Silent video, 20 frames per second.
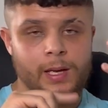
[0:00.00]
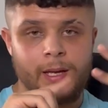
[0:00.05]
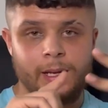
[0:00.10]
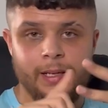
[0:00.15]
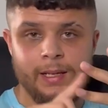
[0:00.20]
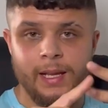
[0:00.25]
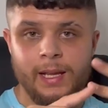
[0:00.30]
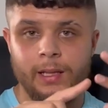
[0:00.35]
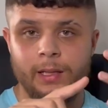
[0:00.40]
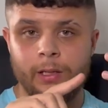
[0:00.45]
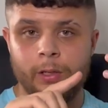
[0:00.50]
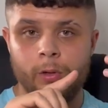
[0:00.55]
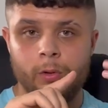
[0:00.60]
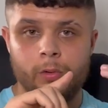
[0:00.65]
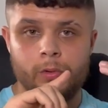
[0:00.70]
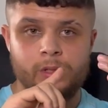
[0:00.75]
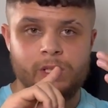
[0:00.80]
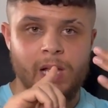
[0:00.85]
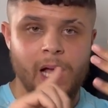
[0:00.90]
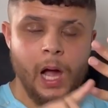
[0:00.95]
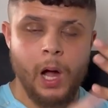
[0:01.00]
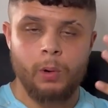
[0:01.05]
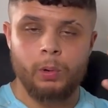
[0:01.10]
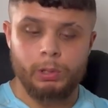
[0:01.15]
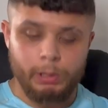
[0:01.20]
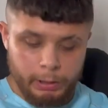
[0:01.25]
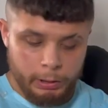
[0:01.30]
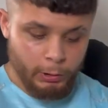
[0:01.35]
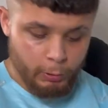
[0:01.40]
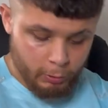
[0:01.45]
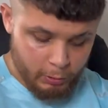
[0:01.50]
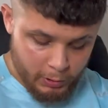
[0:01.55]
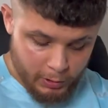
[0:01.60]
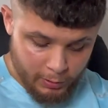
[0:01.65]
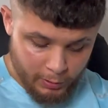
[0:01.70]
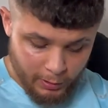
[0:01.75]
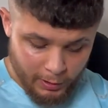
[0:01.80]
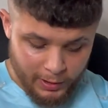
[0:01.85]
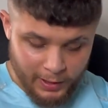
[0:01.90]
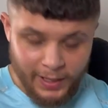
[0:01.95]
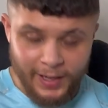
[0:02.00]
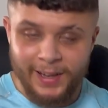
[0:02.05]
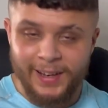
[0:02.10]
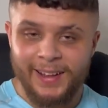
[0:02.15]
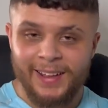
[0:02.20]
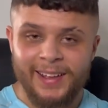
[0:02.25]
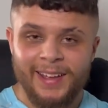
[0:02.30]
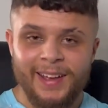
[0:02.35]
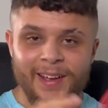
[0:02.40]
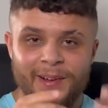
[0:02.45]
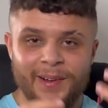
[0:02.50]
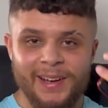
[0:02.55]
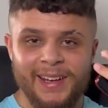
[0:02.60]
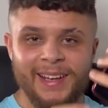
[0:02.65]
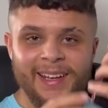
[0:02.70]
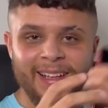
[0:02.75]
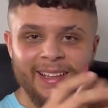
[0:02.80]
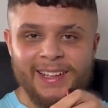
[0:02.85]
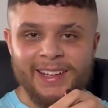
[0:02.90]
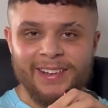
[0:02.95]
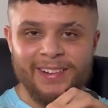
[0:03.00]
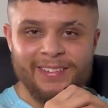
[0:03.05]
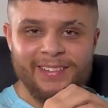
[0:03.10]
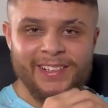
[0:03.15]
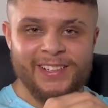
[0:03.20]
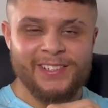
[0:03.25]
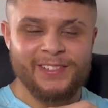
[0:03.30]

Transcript: daily goals, hourly goals, and then I nearly almost